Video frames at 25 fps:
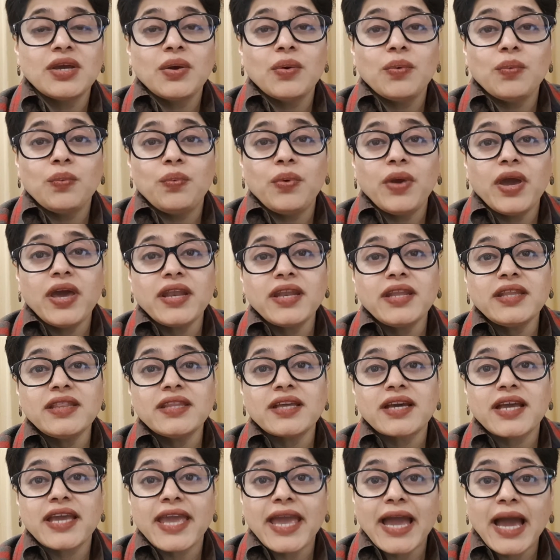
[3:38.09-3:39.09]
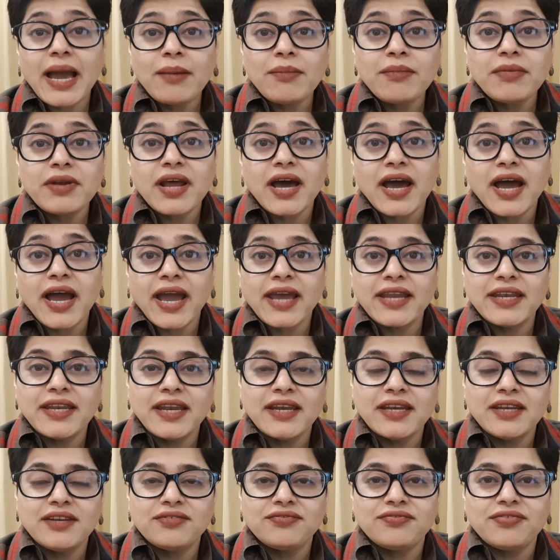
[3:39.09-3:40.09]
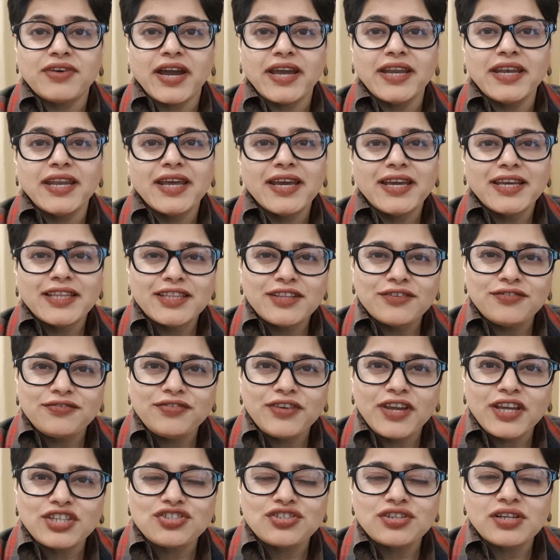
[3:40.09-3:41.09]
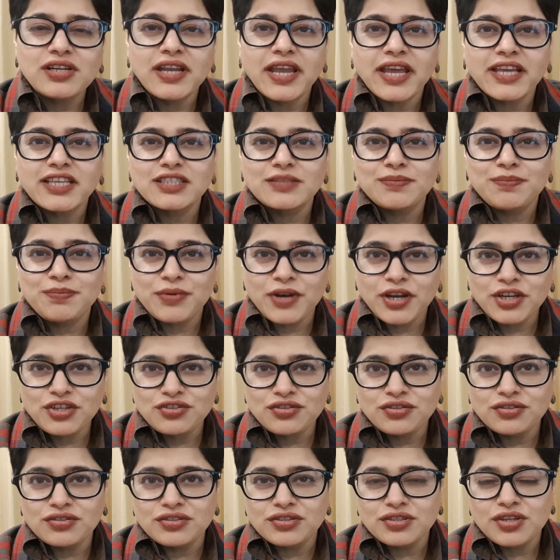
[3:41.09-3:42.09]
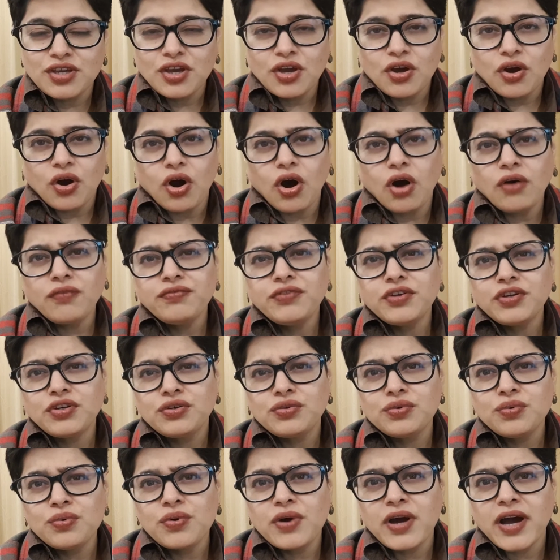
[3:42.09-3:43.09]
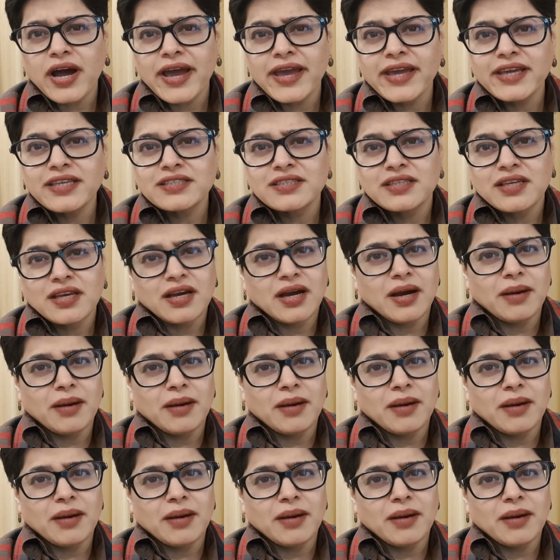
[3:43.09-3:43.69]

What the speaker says: wherein the camera identified the facial expressions of the two guys,